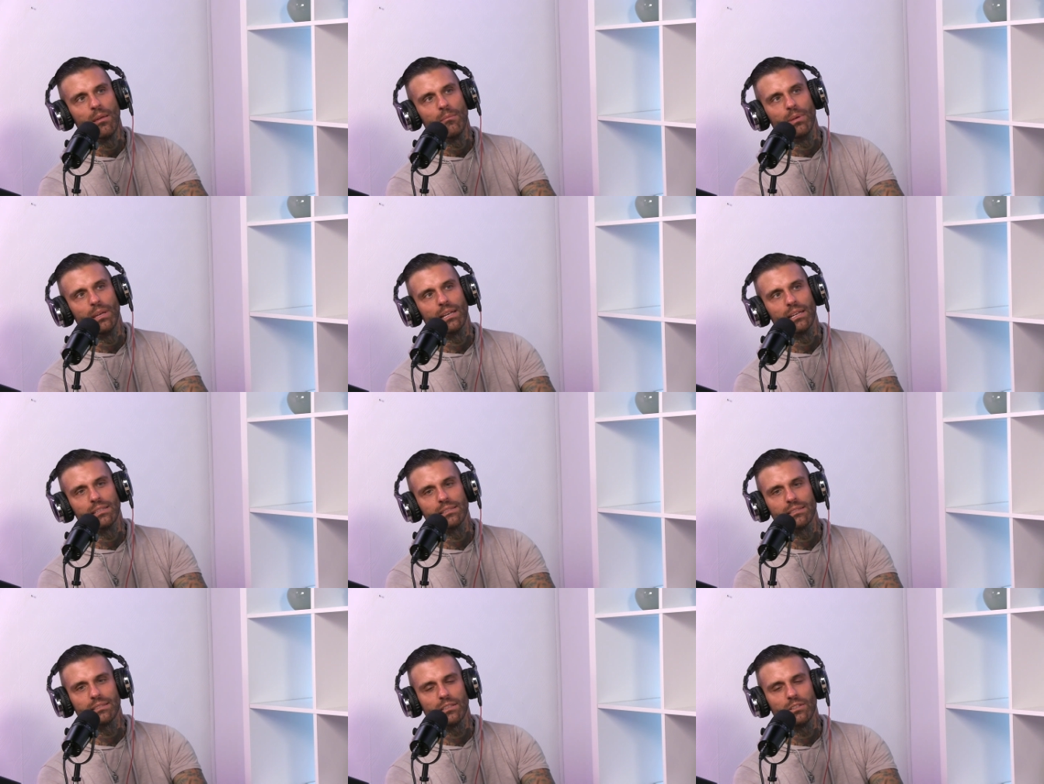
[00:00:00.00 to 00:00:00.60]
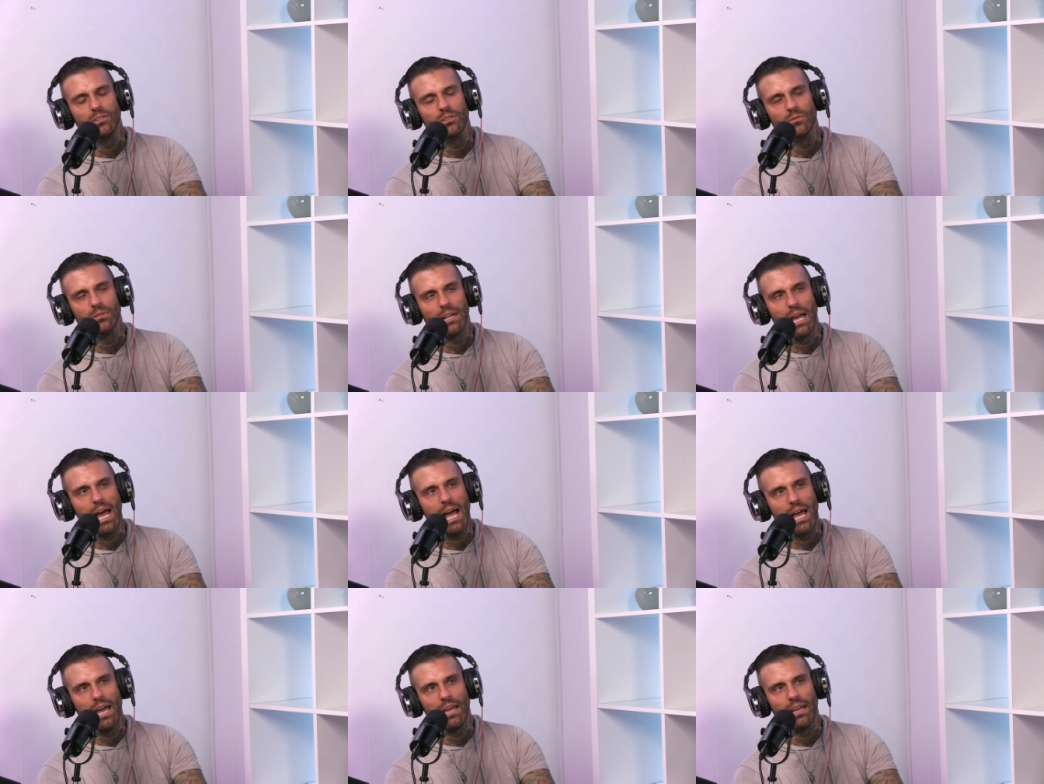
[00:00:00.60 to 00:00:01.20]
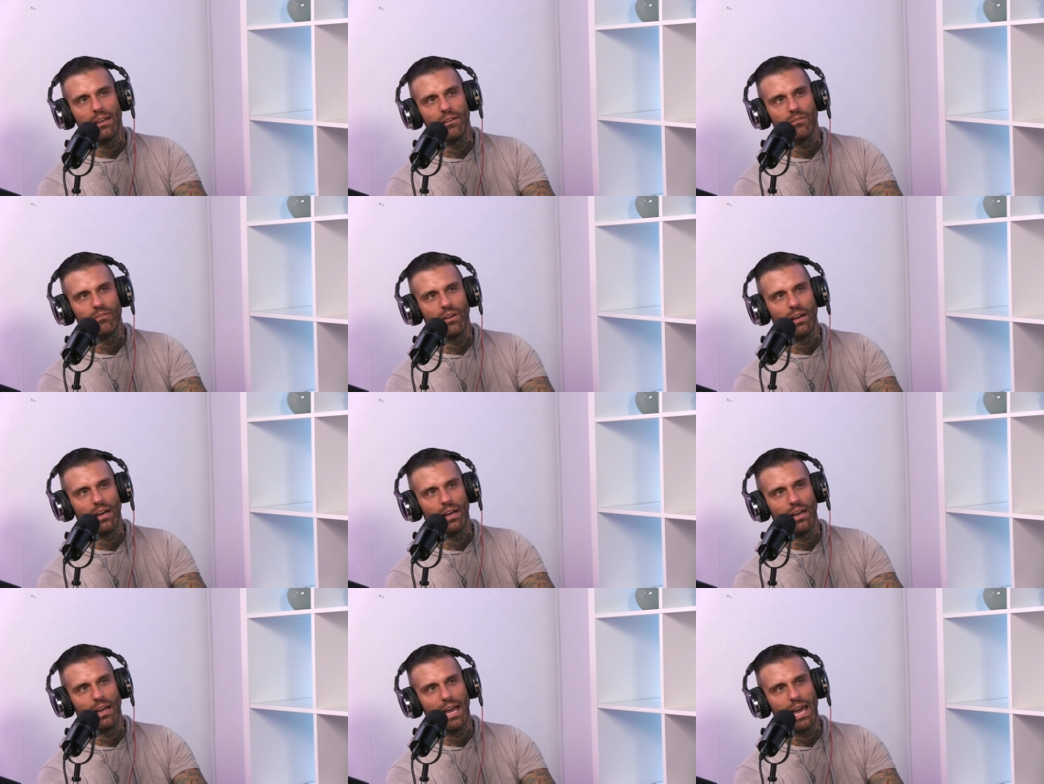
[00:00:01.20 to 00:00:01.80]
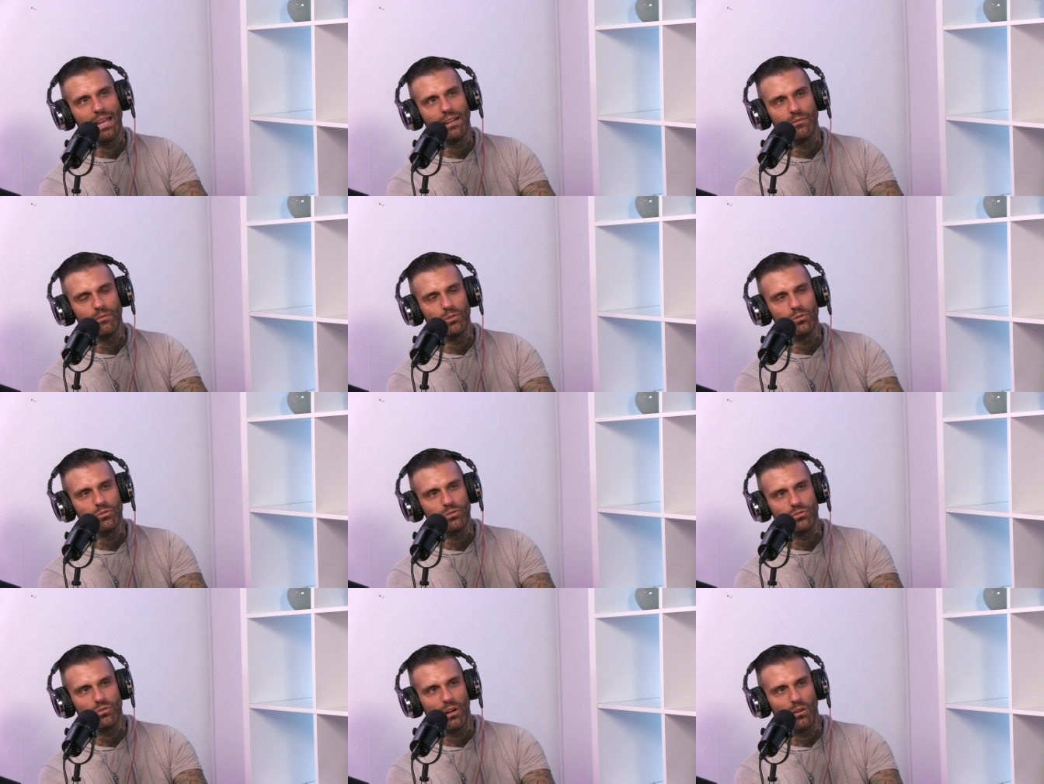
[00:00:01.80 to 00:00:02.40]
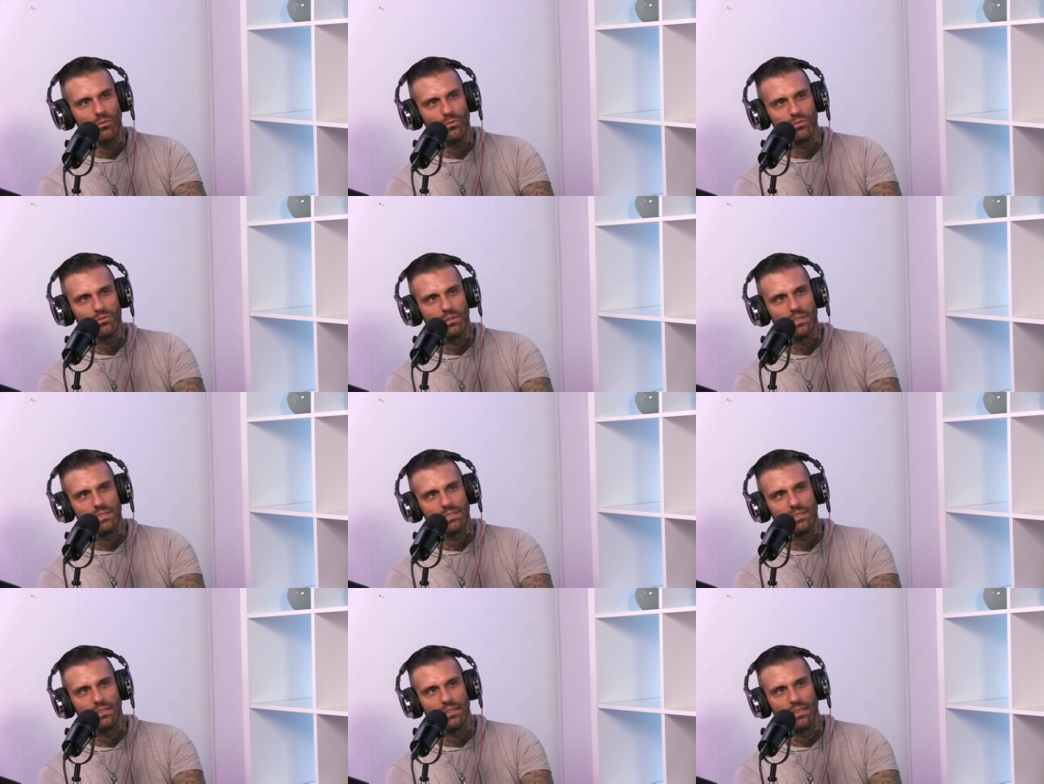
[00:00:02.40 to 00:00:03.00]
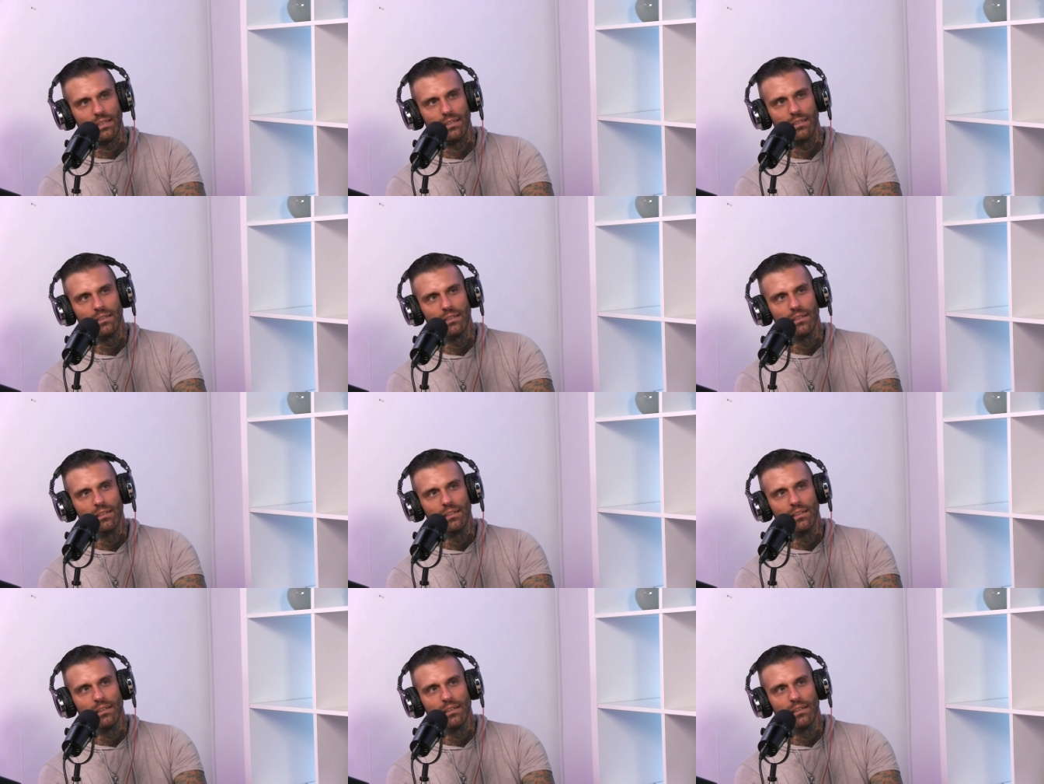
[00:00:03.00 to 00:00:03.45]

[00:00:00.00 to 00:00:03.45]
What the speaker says: Because you and I have had a few struggles recently.